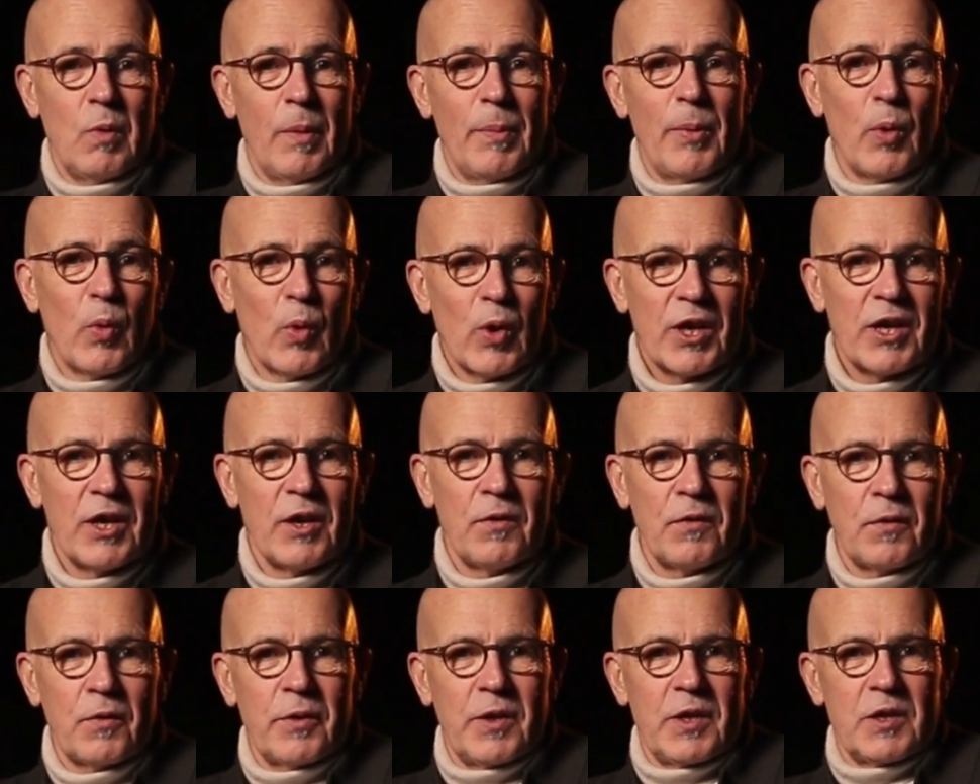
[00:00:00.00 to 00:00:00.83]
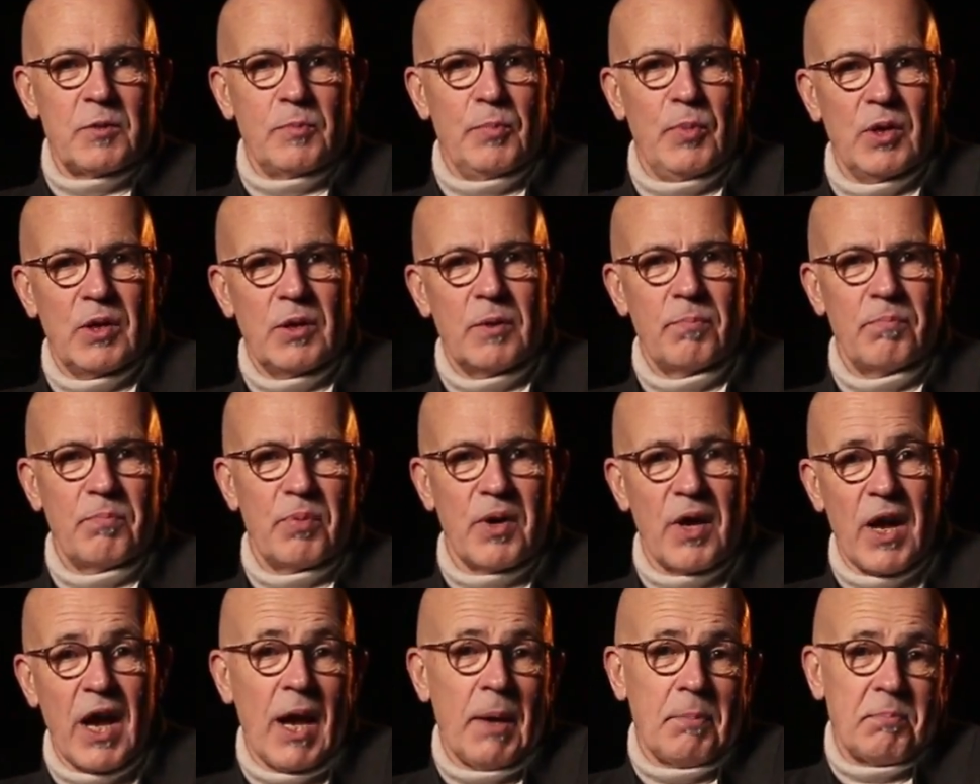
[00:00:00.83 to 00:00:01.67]
We'll be working through this book,
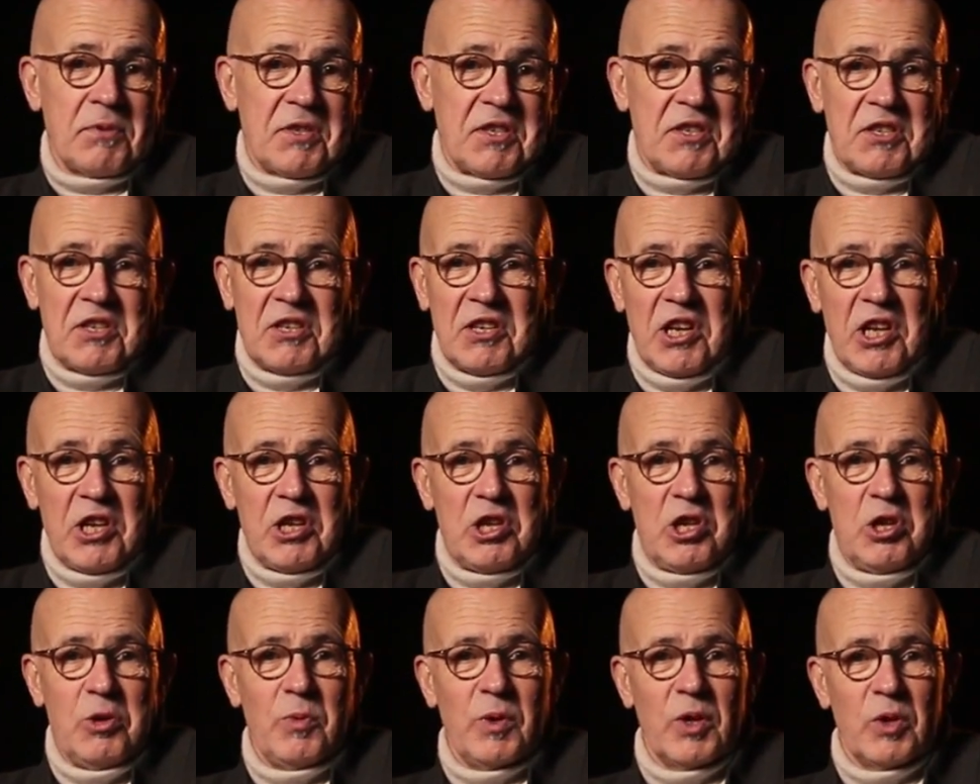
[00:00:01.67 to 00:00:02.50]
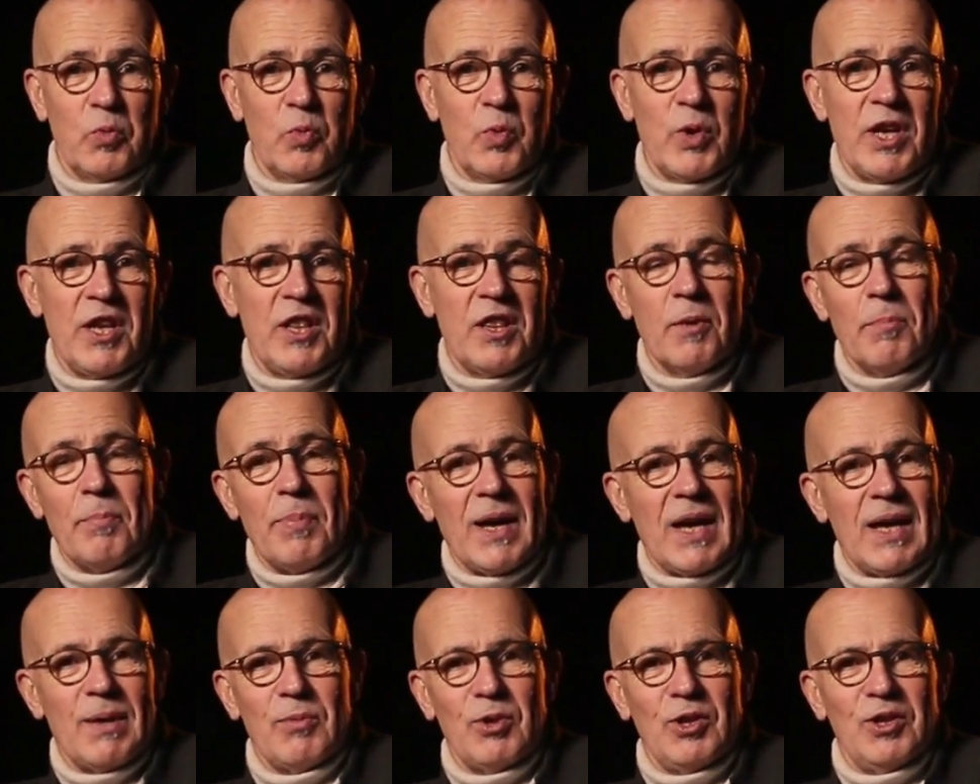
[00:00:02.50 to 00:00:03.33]
perhaps like you would read the
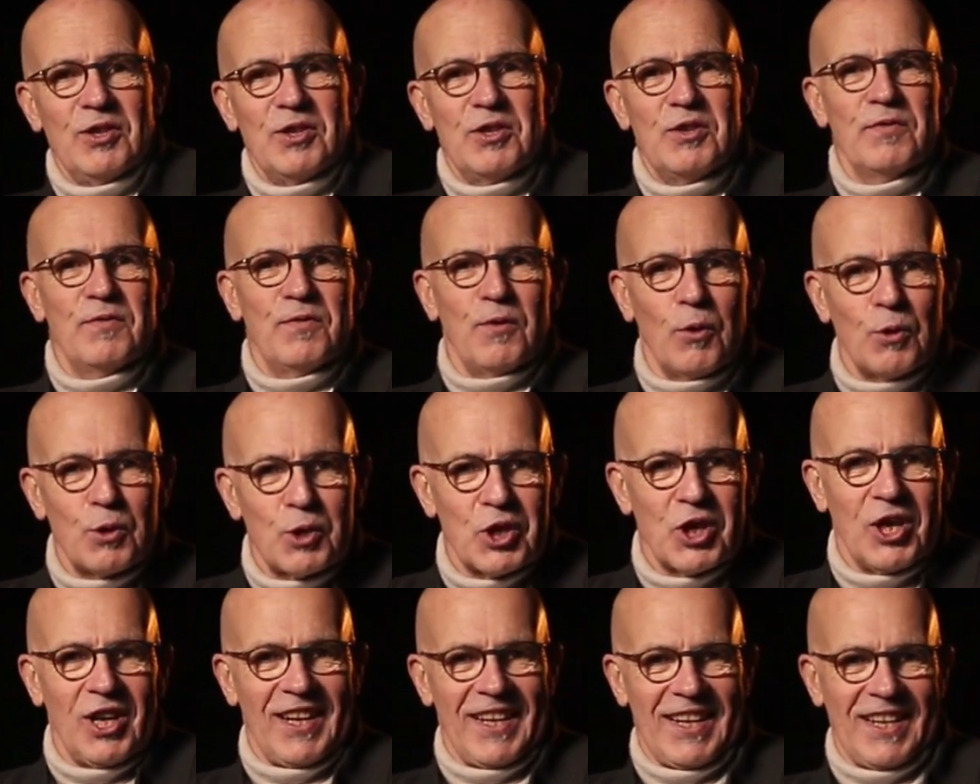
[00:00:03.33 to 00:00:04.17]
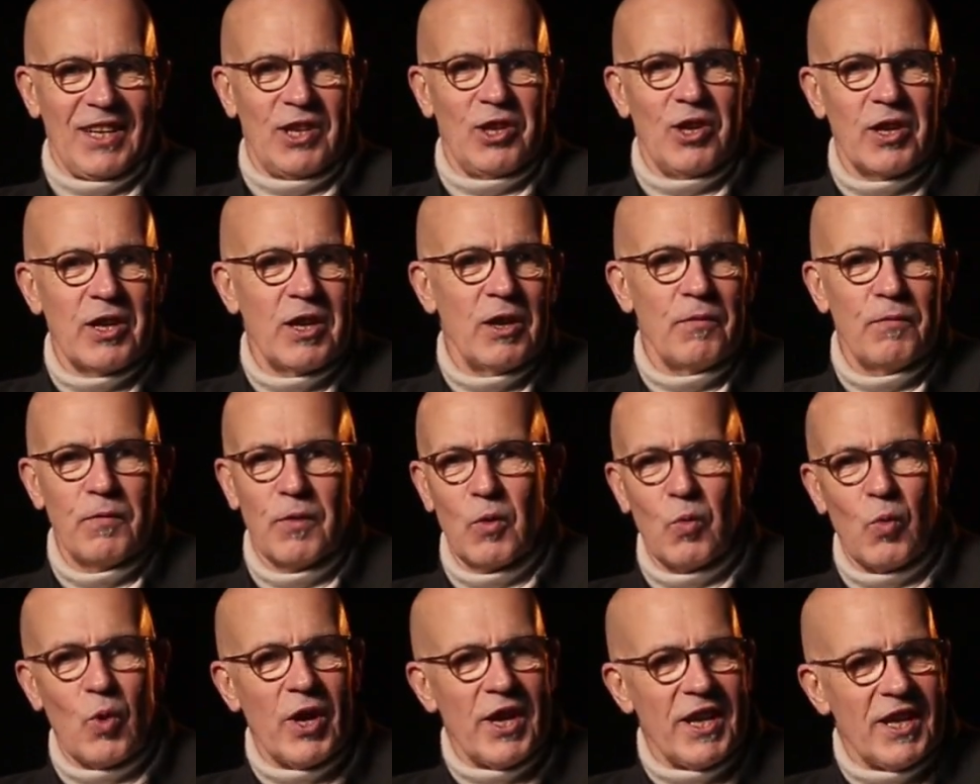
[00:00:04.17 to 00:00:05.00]
Bible devotionally, looking
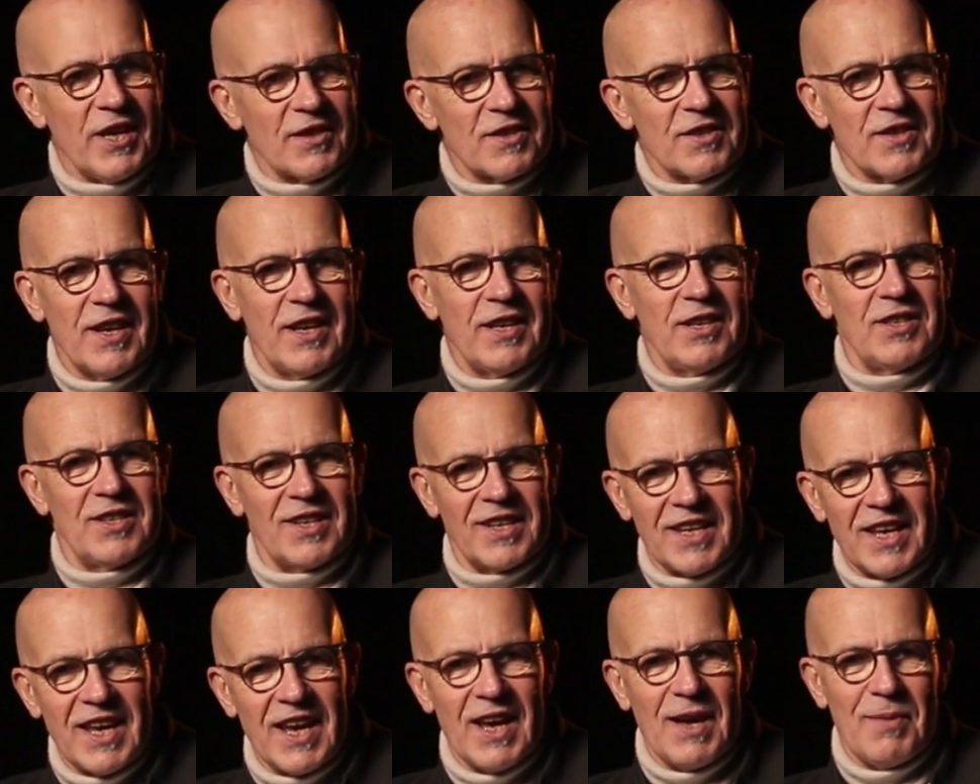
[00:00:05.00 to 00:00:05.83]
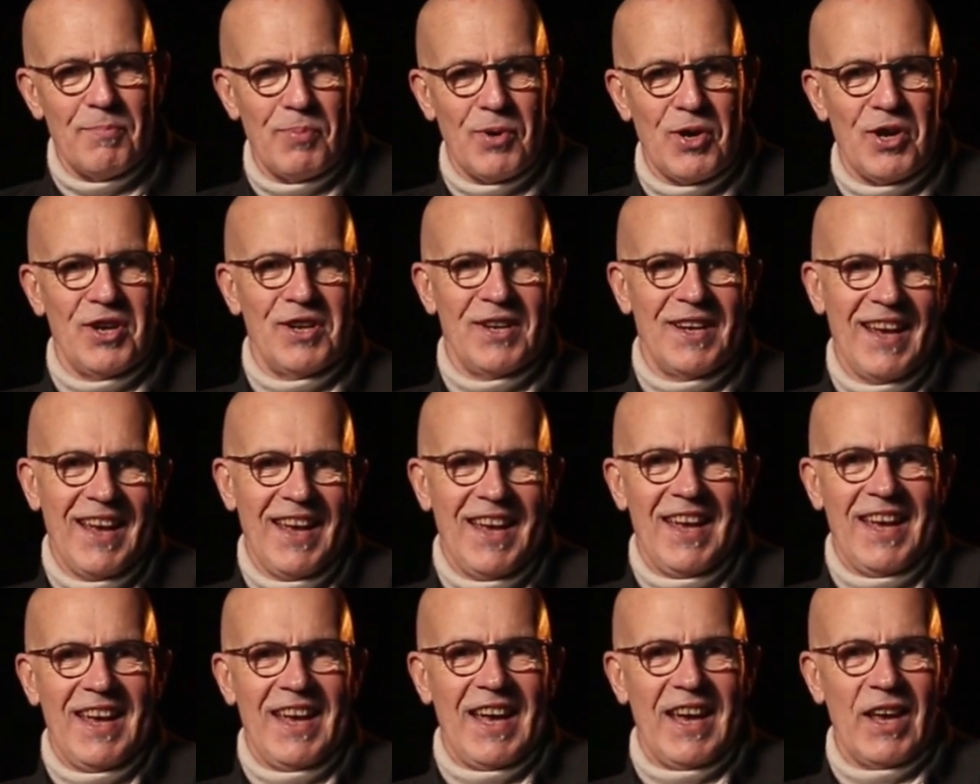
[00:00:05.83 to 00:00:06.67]
for one insight to camp on
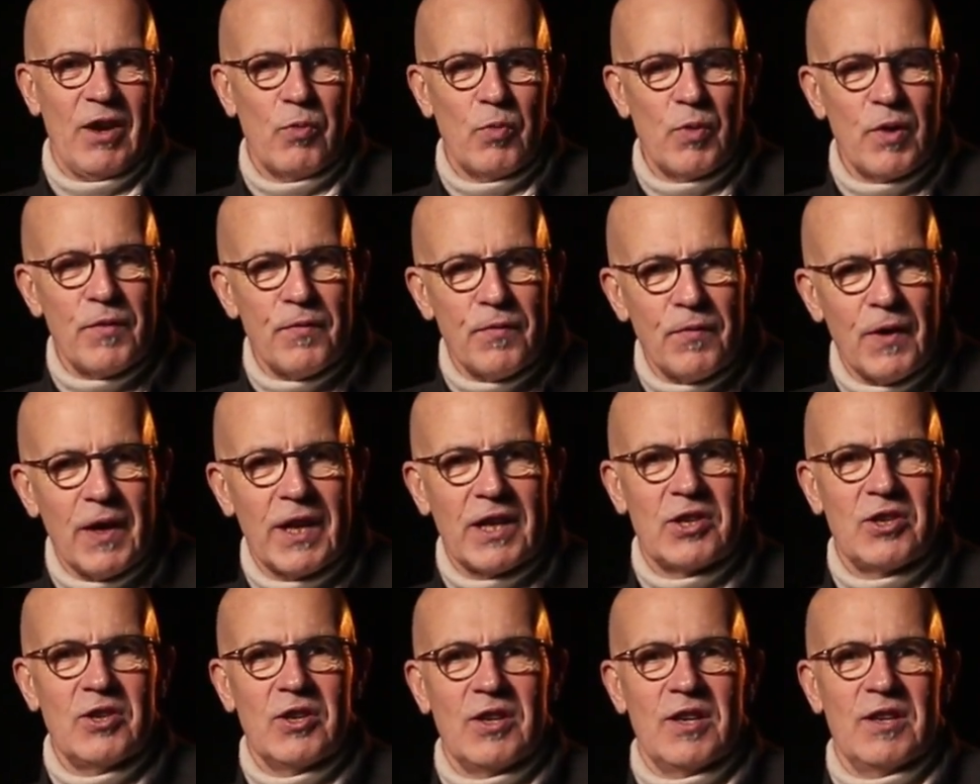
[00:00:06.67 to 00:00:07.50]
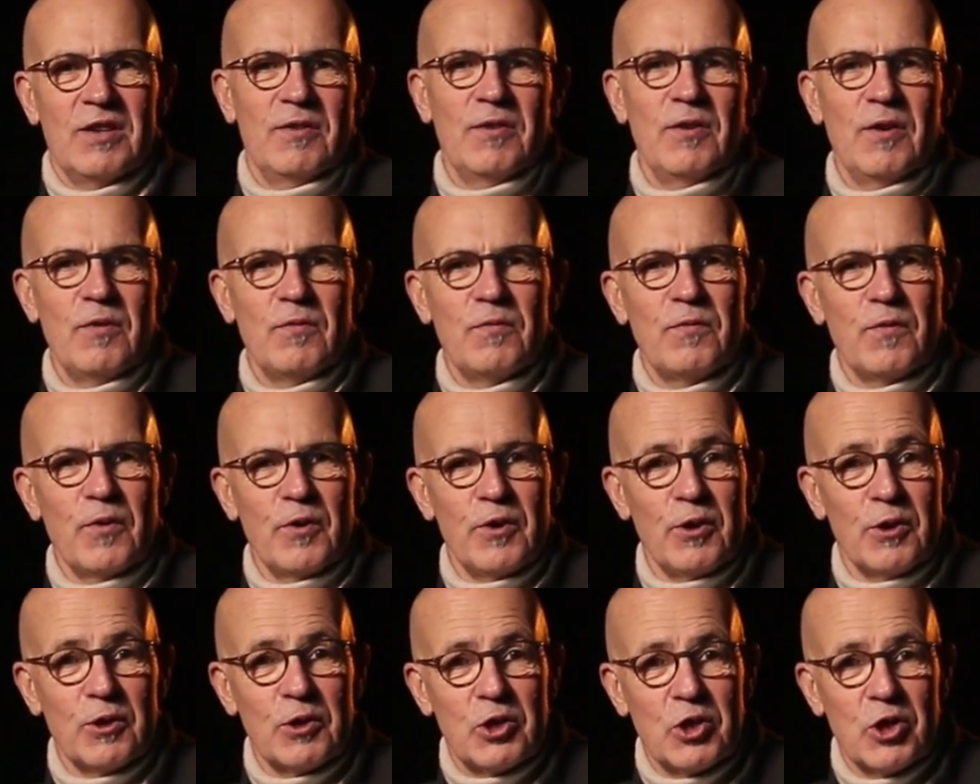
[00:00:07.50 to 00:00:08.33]
and reflect on
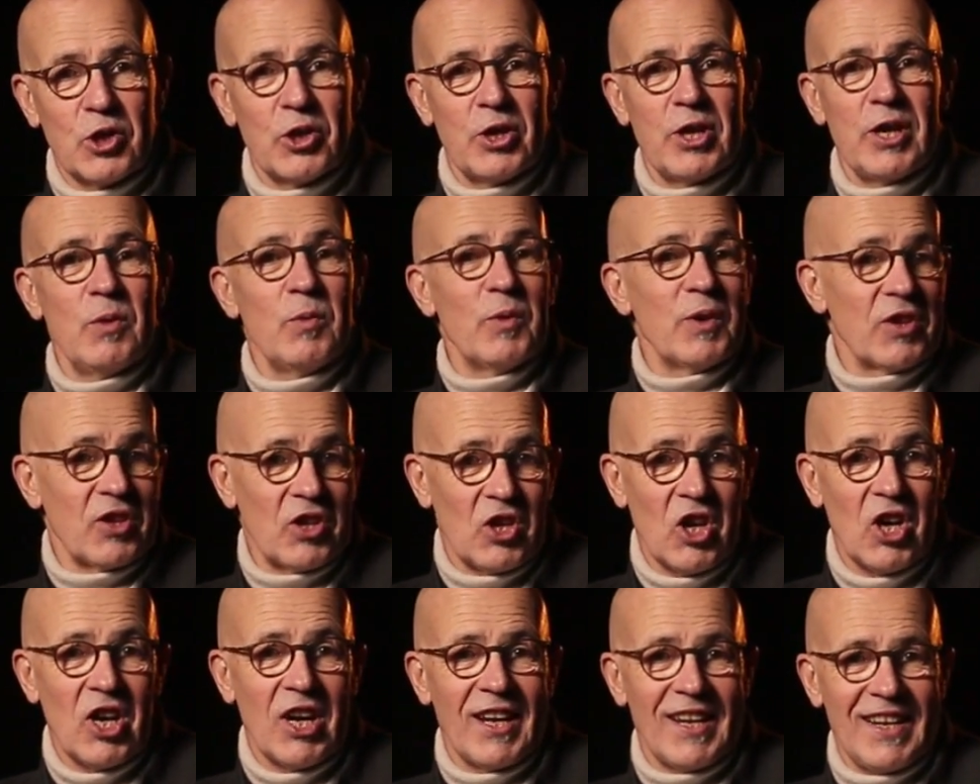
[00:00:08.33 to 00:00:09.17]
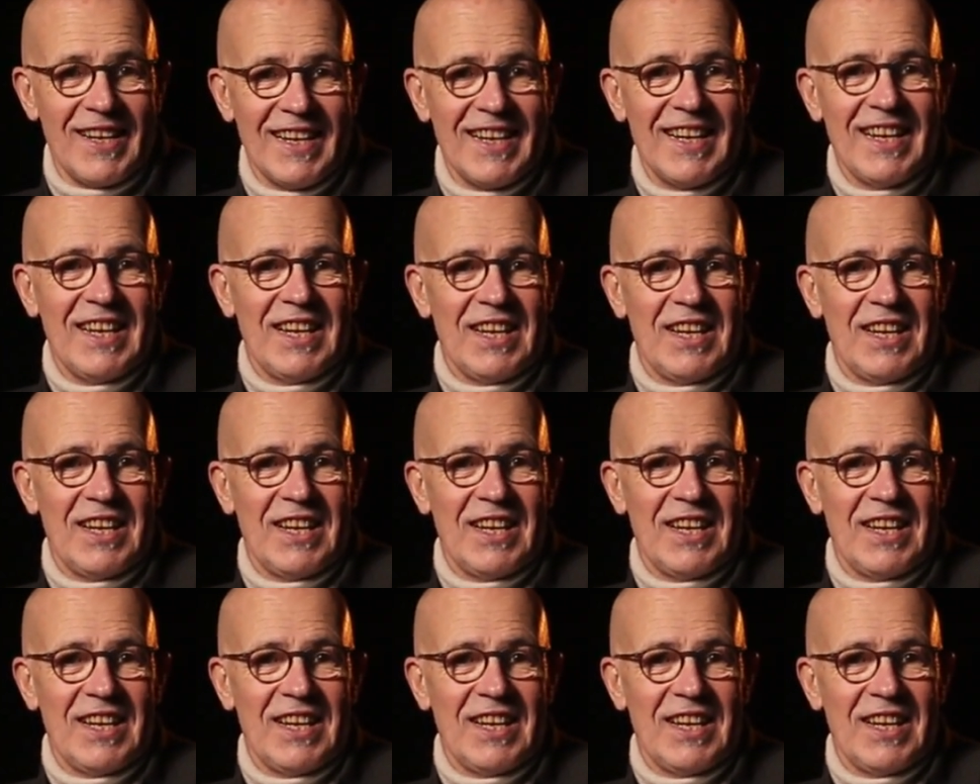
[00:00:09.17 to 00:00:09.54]
for your journey with God